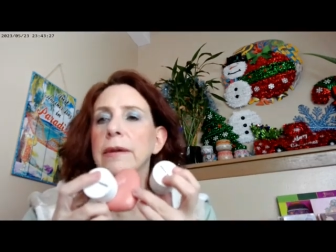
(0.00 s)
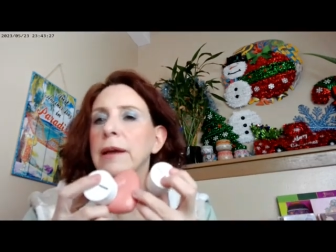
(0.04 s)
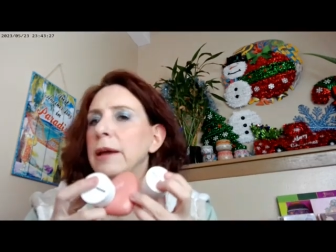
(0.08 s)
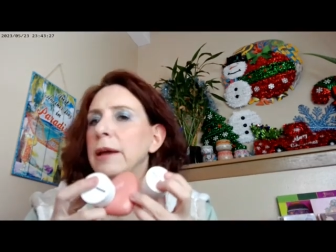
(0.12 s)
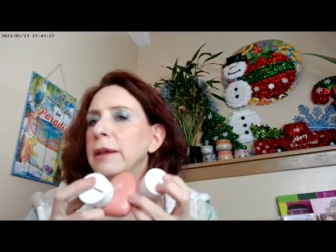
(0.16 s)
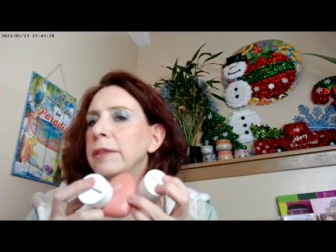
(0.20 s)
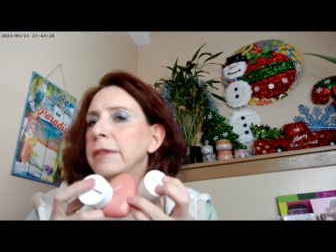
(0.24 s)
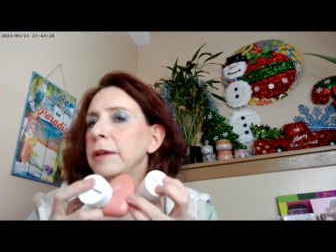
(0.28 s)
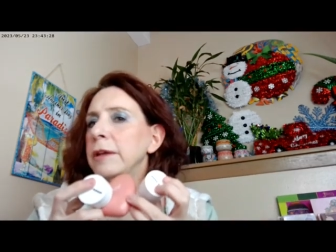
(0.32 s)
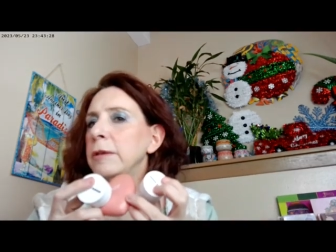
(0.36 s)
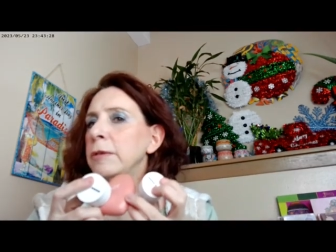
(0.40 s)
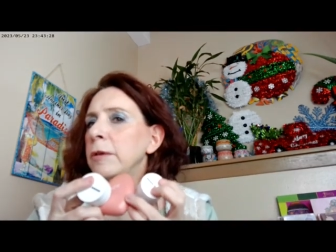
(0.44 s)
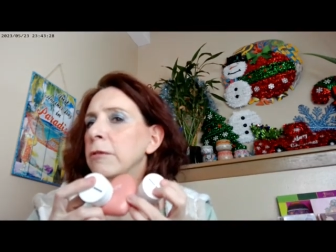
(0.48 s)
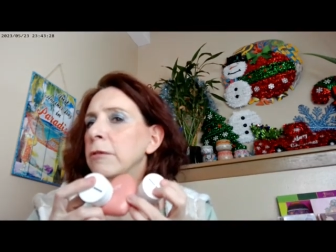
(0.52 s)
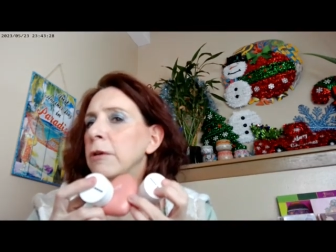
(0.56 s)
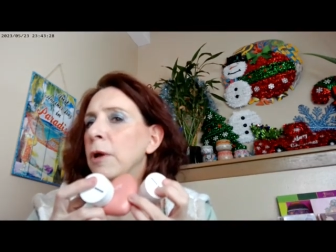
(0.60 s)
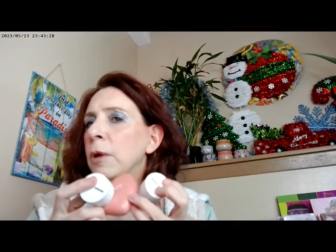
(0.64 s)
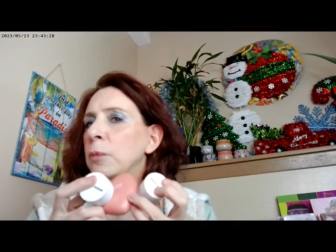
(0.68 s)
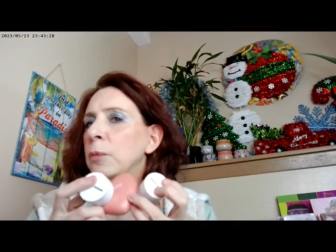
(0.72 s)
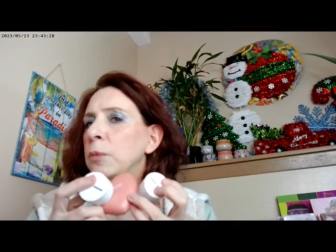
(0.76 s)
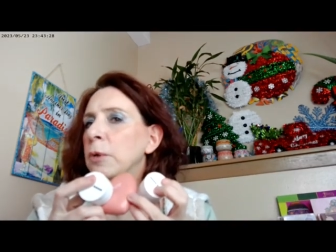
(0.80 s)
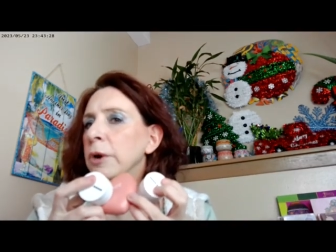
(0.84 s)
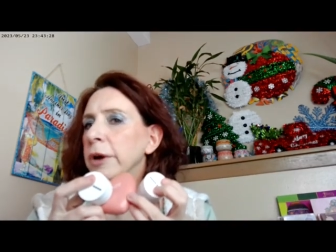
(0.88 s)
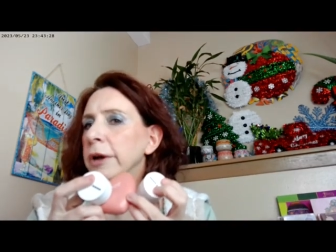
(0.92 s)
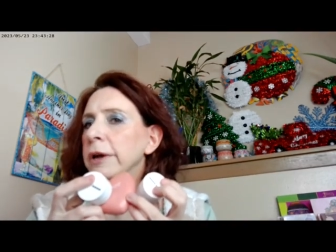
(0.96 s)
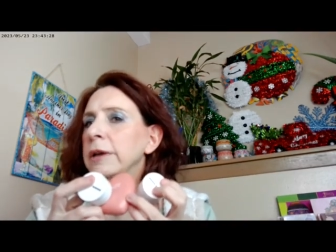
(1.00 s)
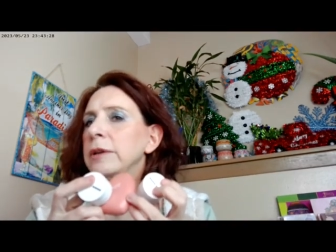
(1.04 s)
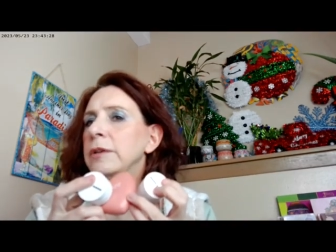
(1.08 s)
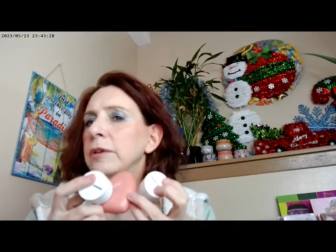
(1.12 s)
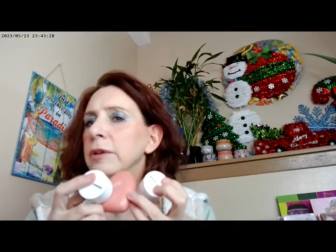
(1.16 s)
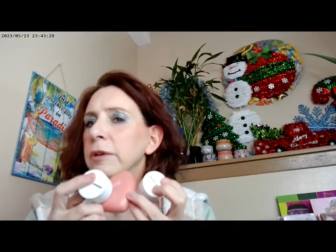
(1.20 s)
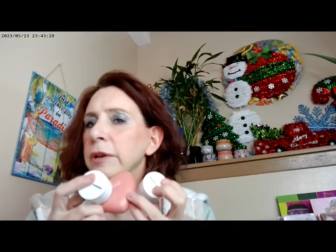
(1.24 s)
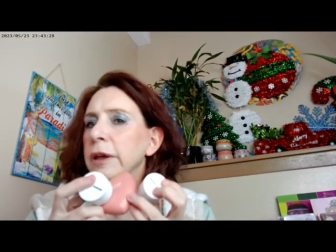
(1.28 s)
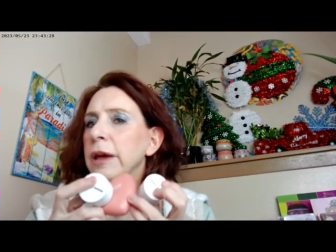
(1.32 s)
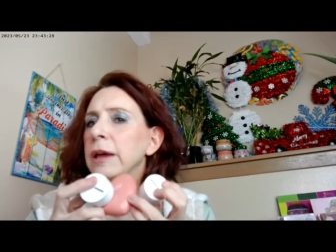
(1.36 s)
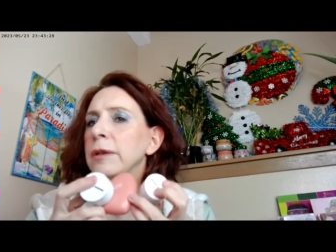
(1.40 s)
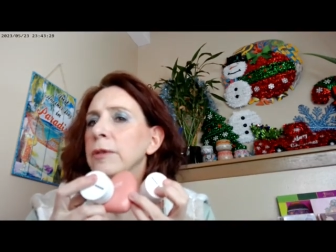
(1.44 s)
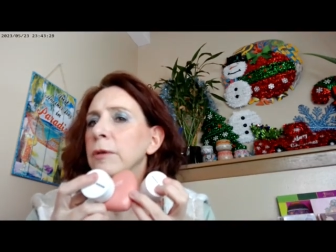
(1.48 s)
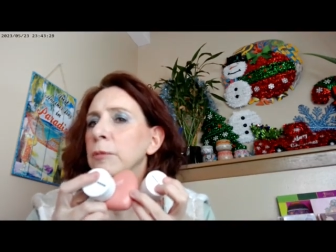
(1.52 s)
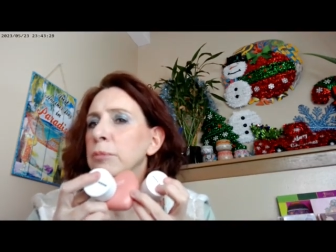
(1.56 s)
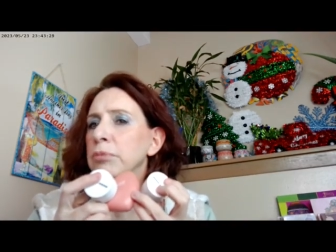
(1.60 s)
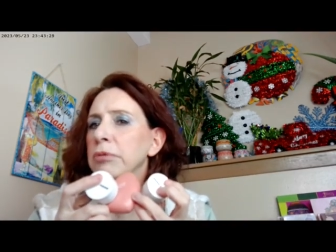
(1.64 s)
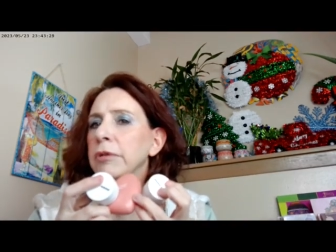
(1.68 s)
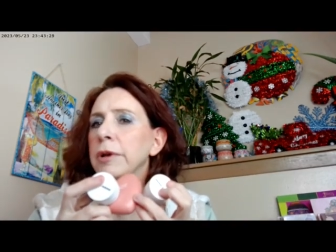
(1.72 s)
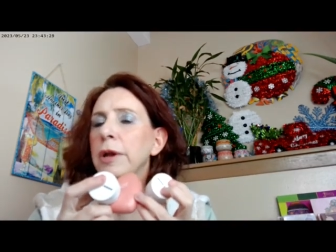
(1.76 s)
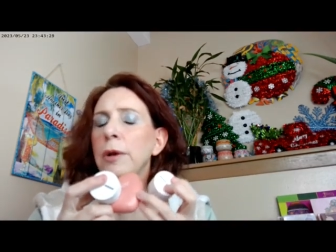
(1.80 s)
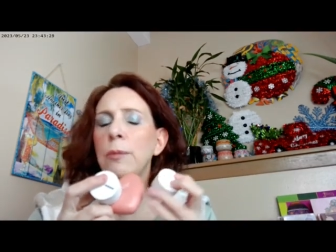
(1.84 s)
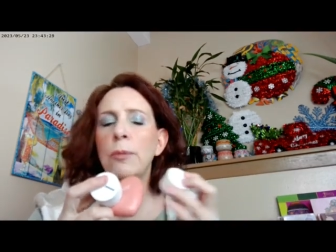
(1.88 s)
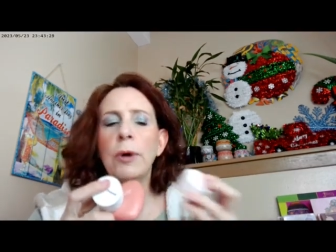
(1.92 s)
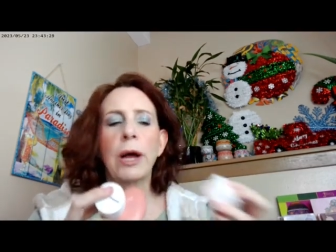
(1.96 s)
I think they're all working together
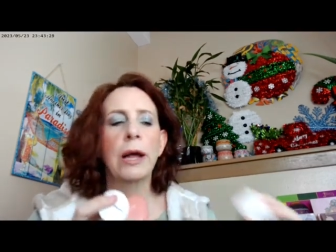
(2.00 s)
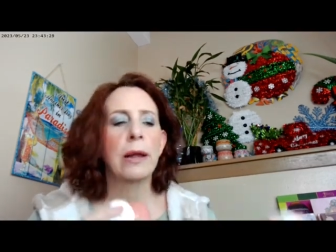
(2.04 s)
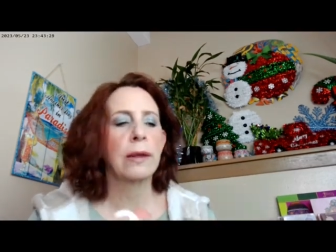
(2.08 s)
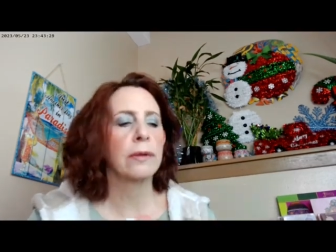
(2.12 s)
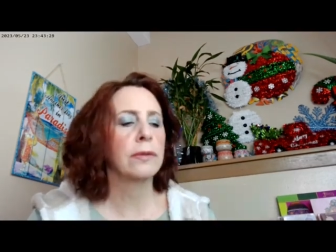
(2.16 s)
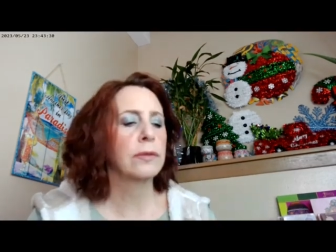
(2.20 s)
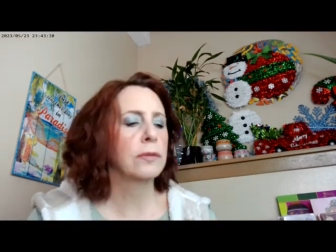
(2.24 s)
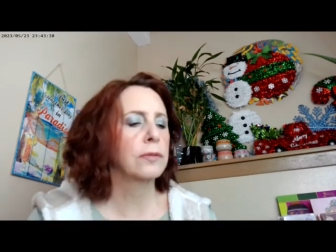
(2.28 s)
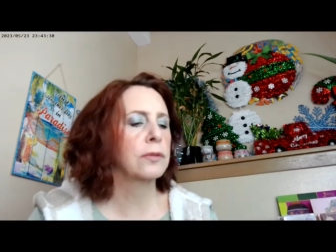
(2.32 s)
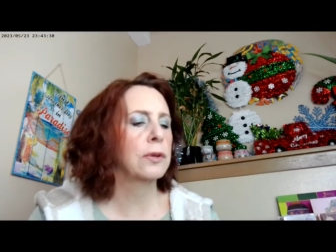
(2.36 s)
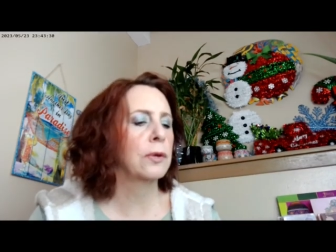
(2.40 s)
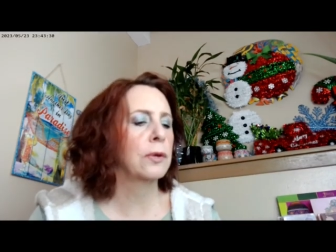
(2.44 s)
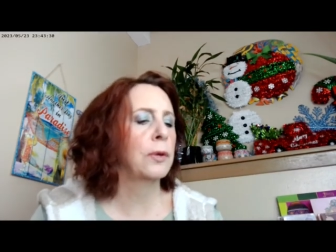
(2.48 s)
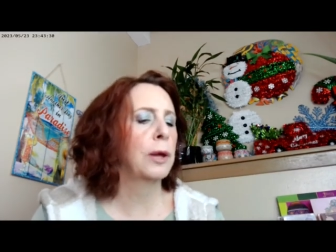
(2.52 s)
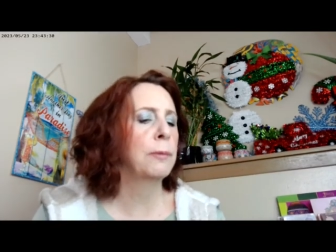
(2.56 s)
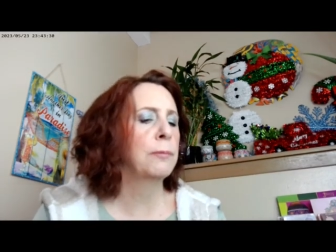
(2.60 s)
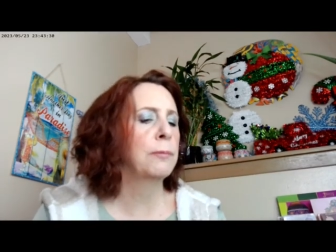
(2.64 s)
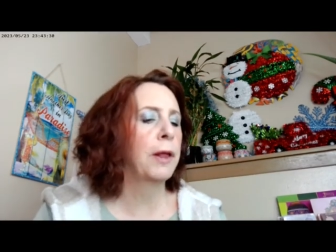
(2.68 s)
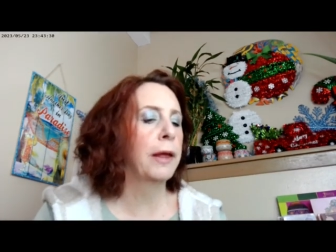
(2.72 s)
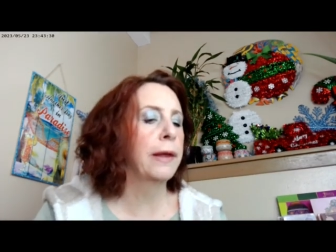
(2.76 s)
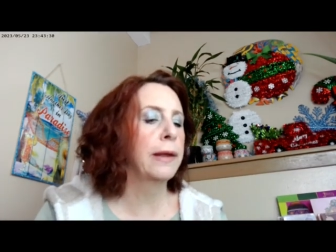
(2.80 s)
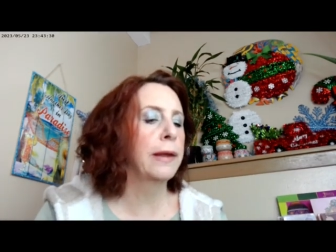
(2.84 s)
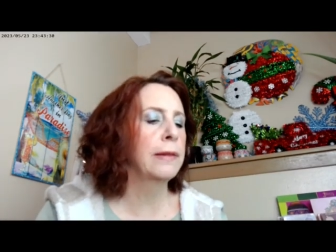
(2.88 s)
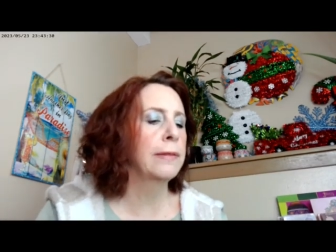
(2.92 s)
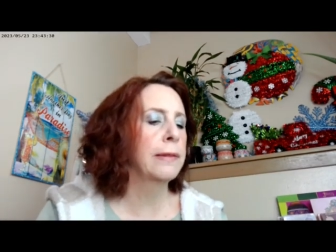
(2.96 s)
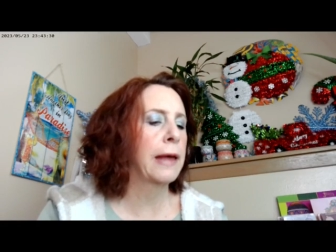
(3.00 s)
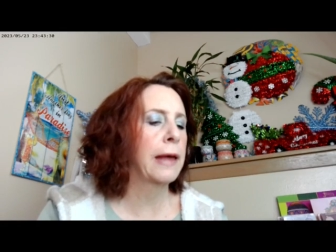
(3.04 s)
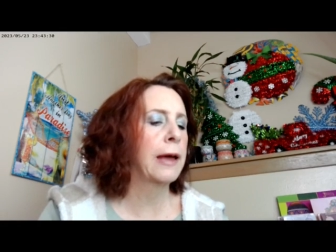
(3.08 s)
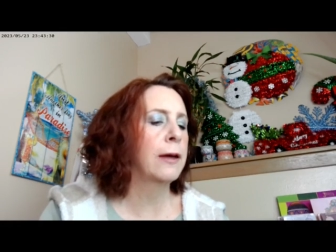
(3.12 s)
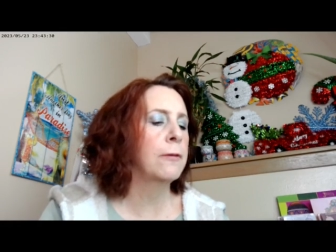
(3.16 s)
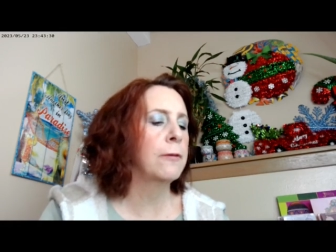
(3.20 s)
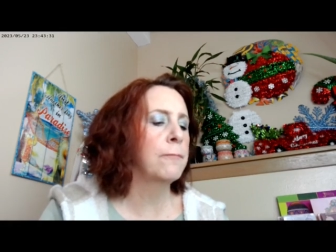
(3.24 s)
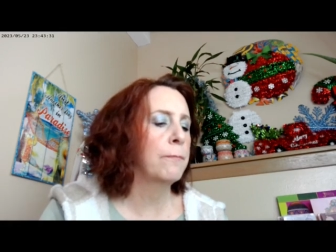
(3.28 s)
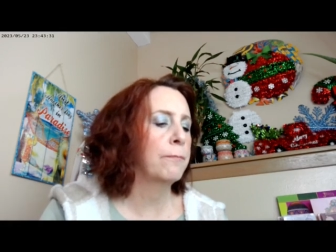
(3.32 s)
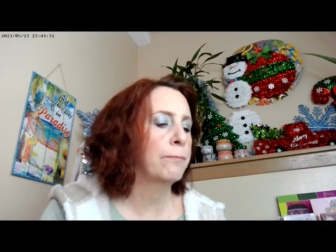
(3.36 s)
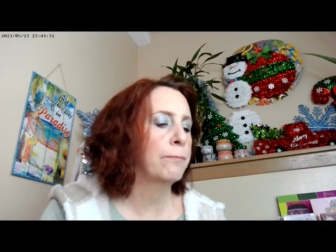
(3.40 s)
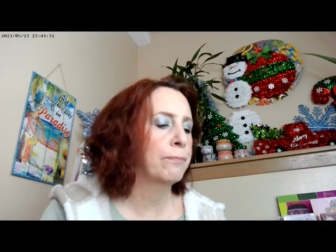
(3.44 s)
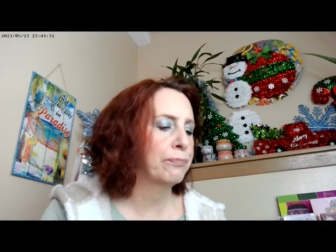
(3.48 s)
pretty well, so I'm liking that